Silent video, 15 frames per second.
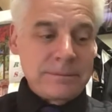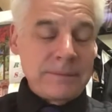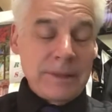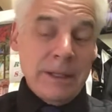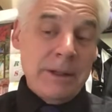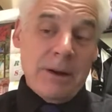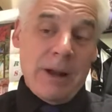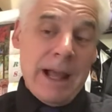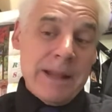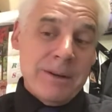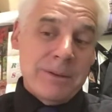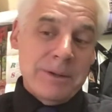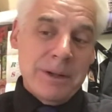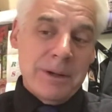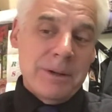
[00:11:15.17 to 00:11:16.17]

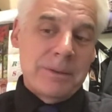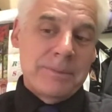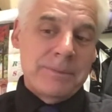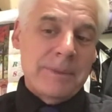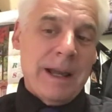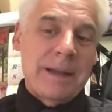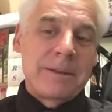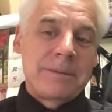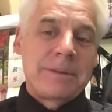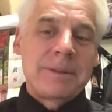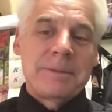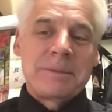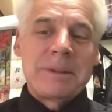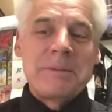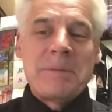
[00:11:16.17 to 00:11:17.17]
don't know,
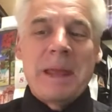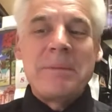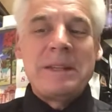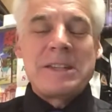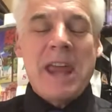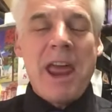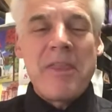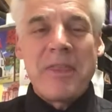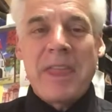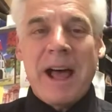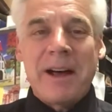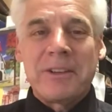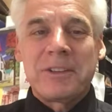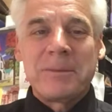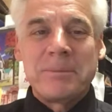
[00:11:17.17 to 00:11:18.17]
maybe
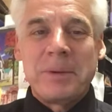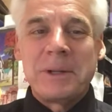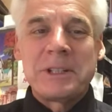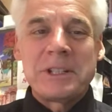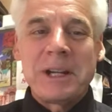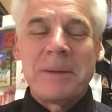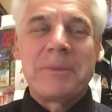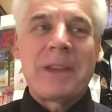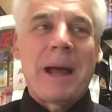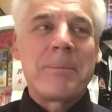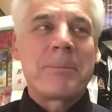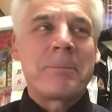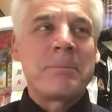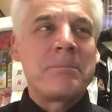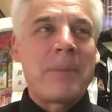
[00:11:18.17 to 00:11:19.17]
10,000 push-ups,
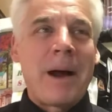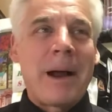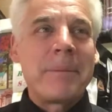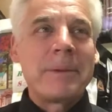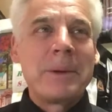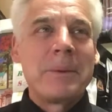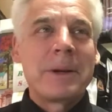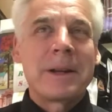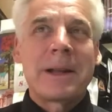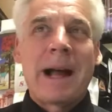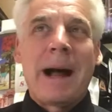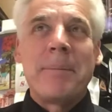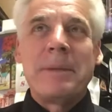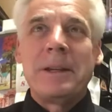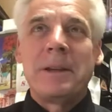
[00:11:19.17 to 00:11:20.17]
that probably would have
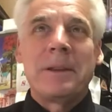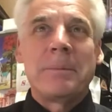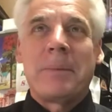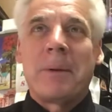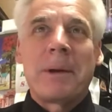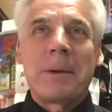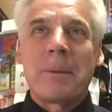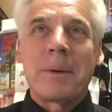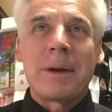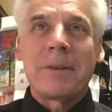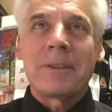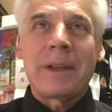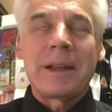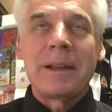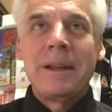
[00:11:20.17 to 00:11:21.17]
got me to the point where I
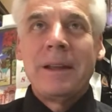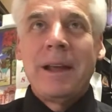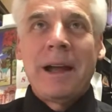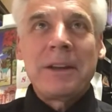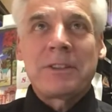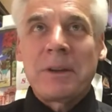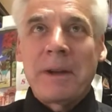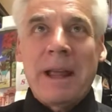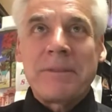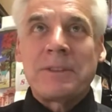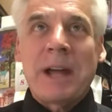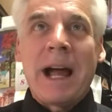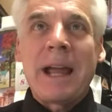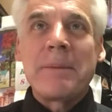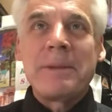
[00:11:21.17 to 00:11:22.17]
was like, I just don't have
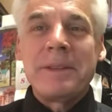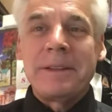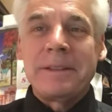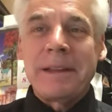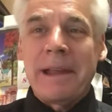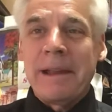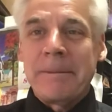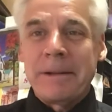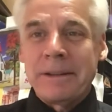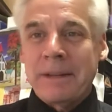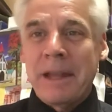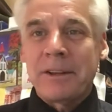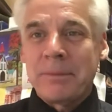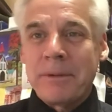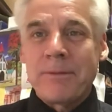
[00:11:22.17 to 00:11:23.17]
time in the day. I mean, it
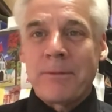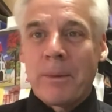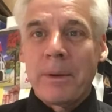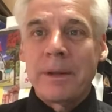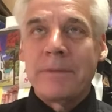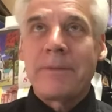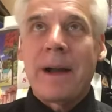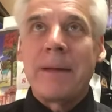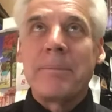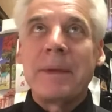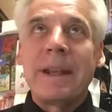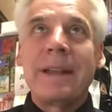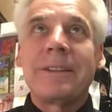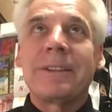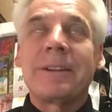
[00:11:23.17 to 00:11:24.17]
takes me 45
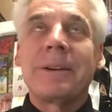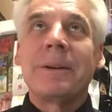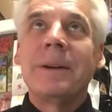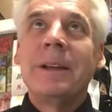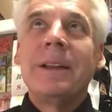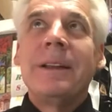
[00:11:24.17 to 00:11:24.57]
minutes. So